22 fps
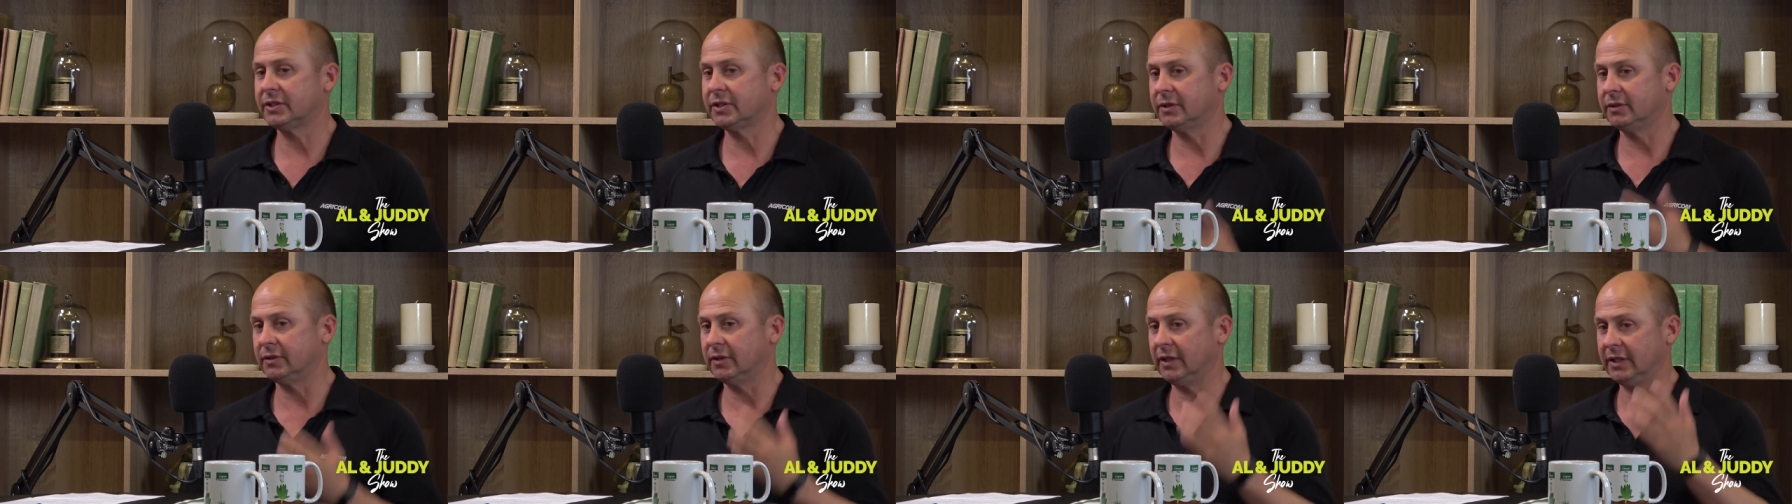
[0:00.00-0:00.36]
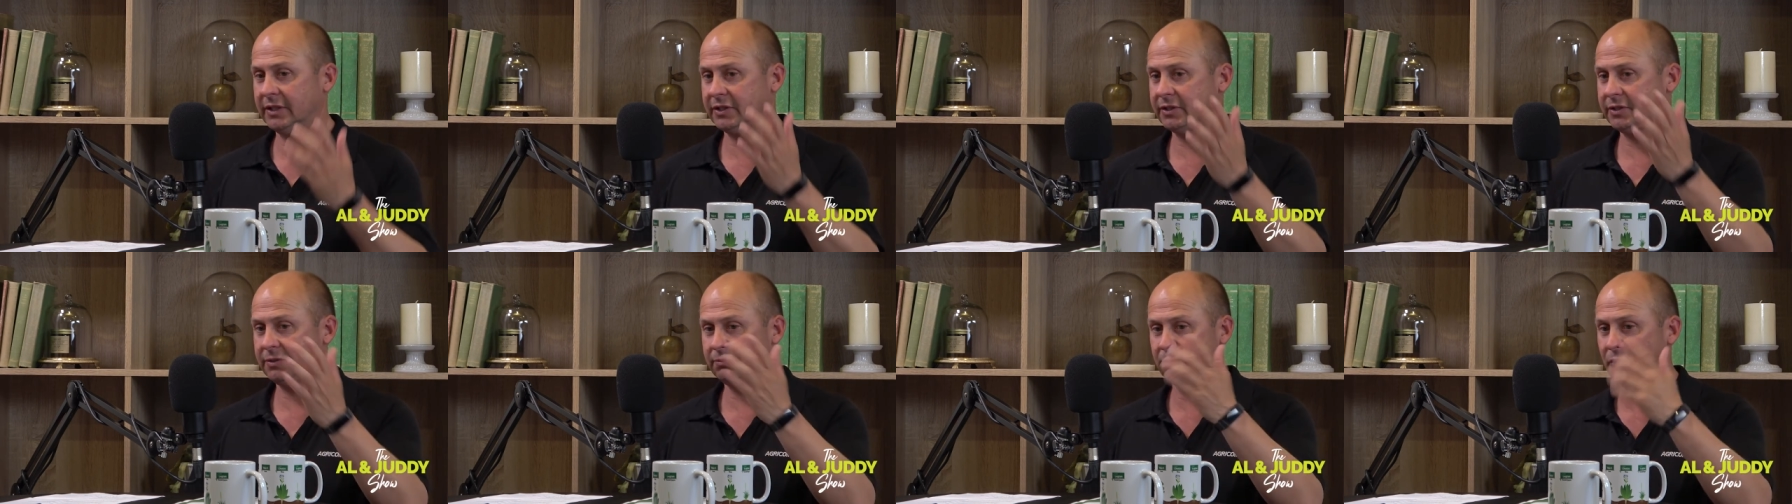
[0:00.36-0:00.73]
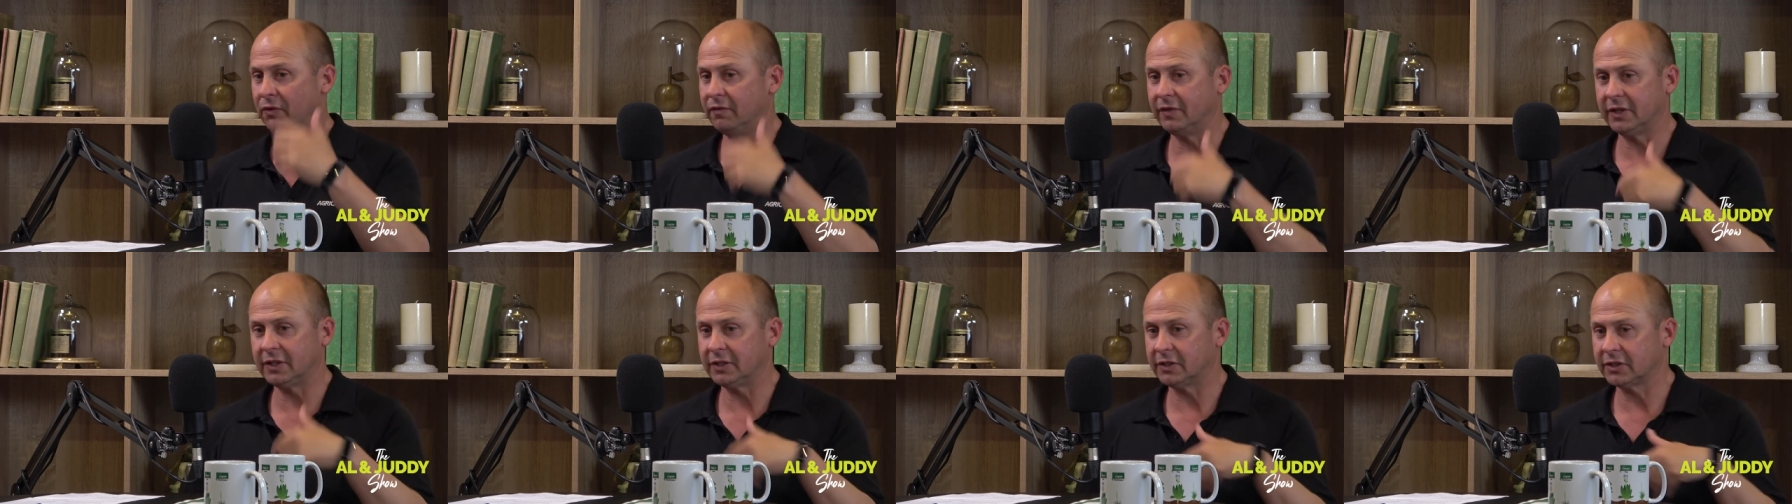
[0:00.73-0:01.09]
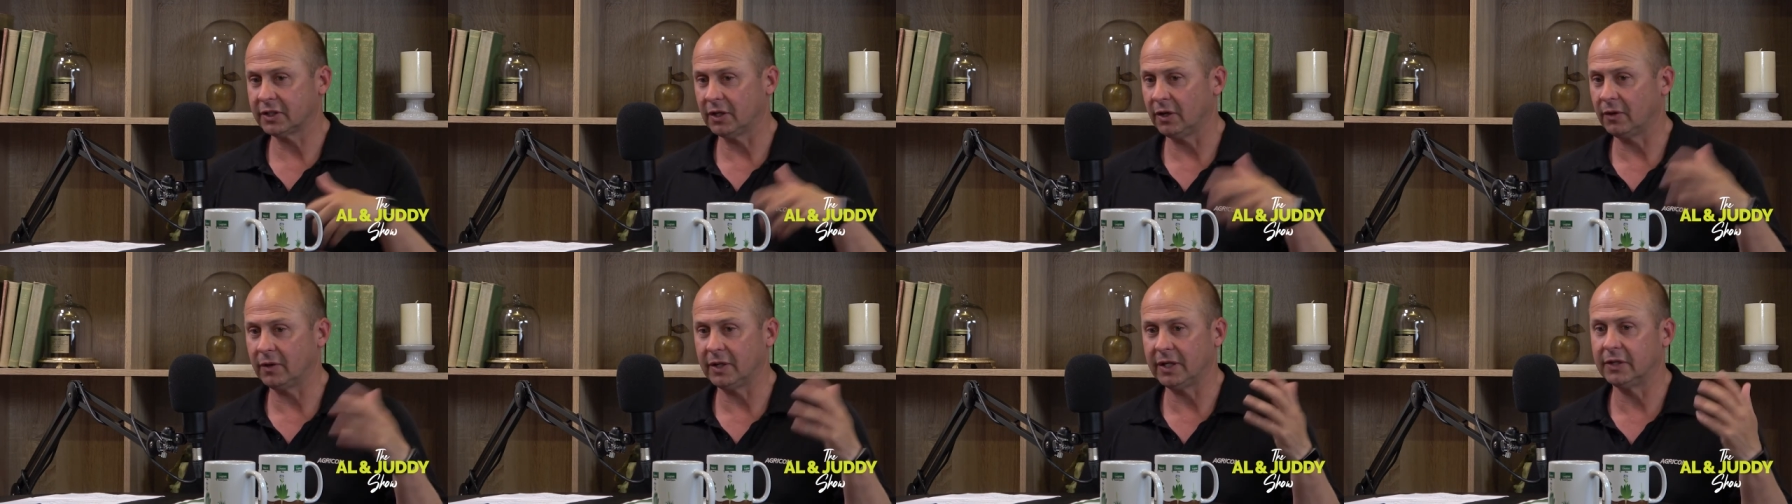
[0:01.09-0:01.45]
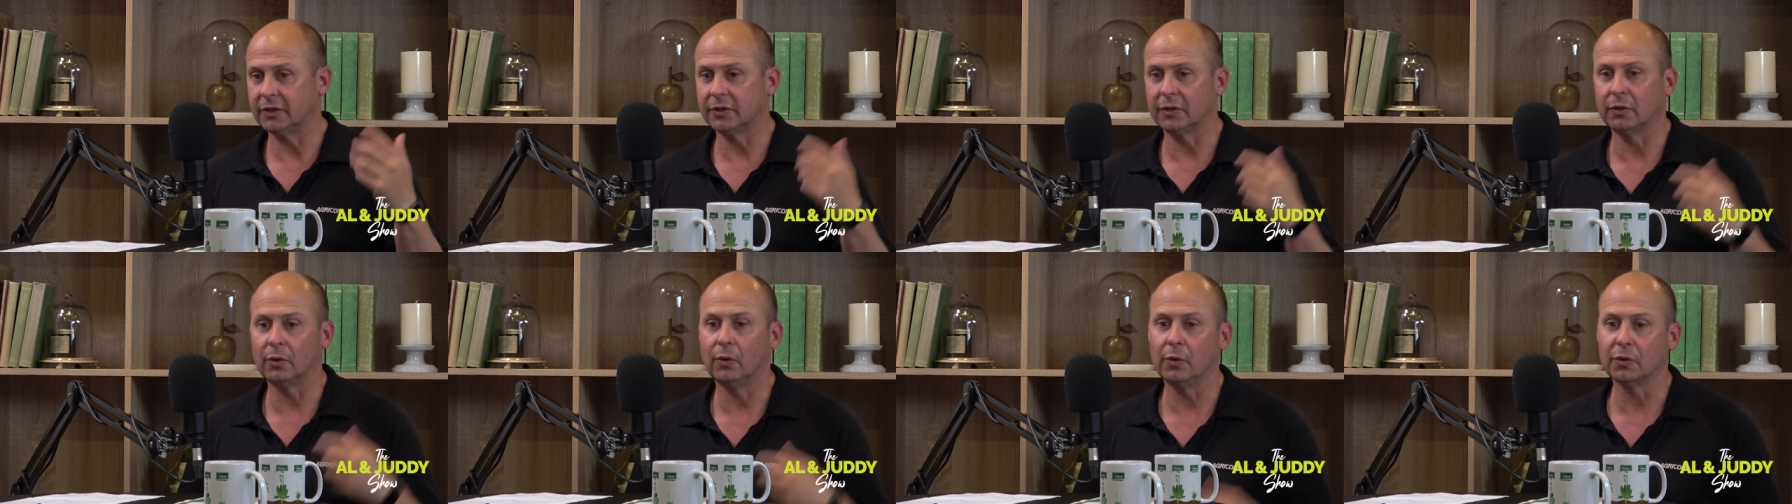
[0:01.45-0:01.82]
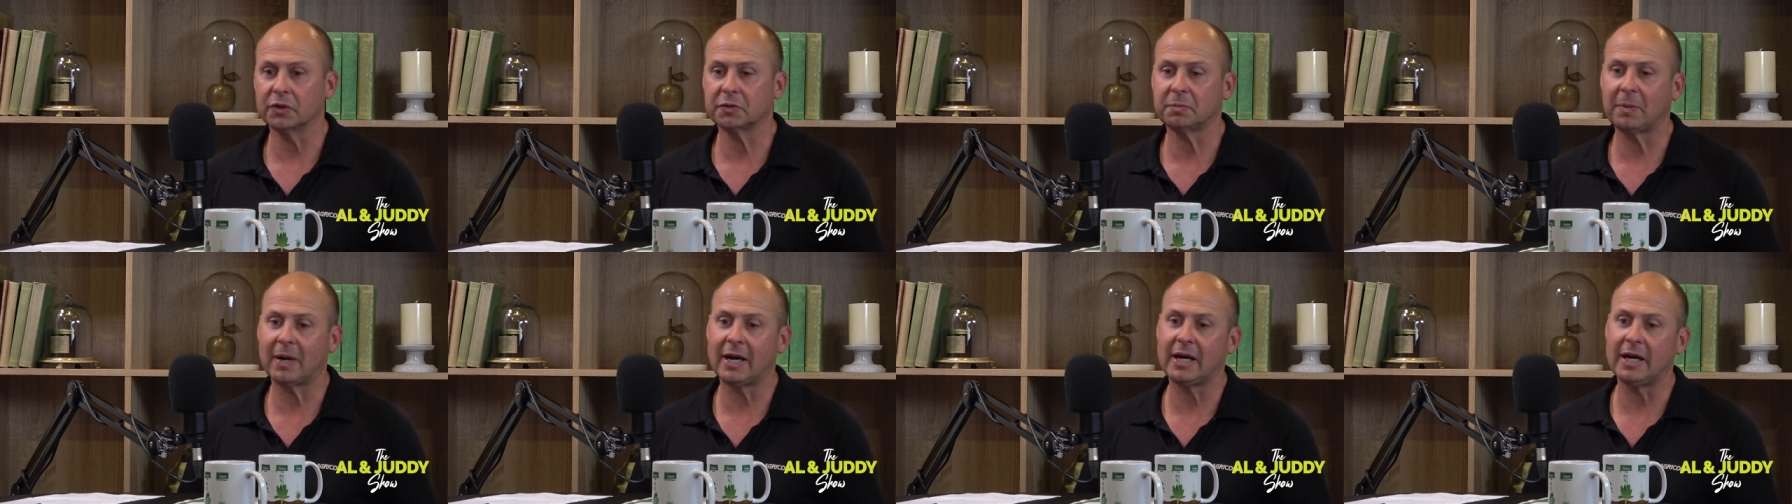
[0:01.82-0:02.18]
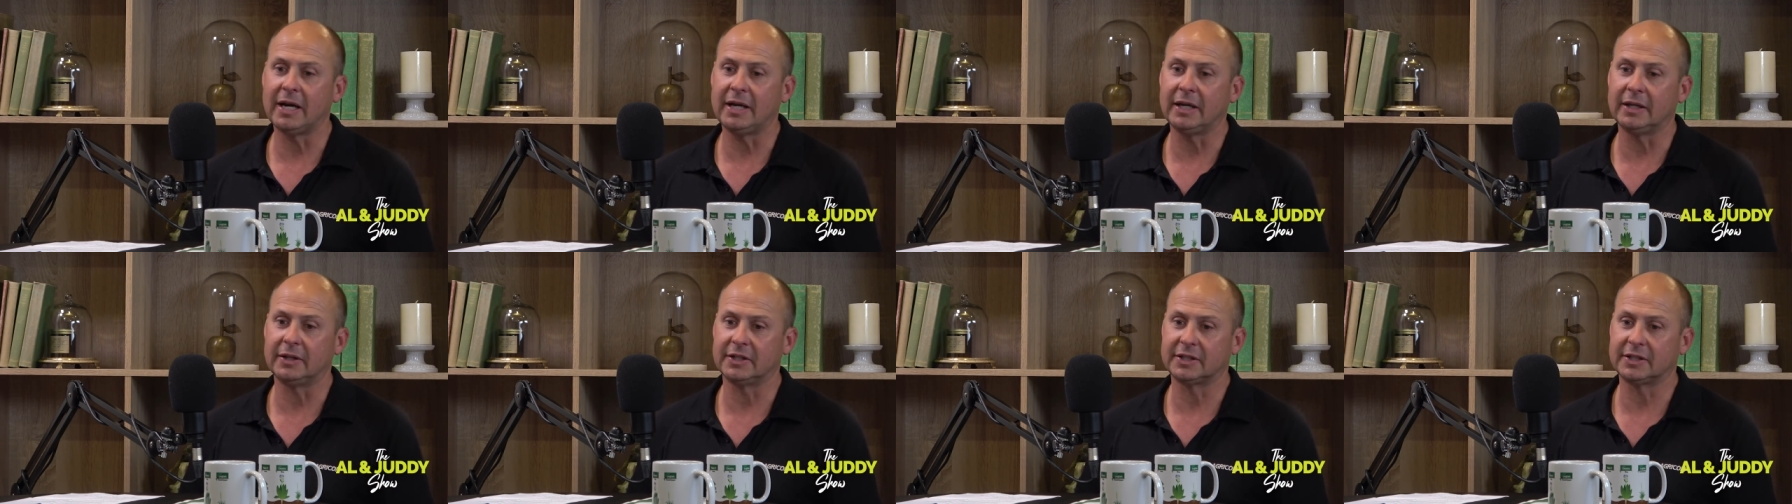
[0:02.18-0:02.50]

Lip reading: so it's moving slowly into the Hawke's Bay,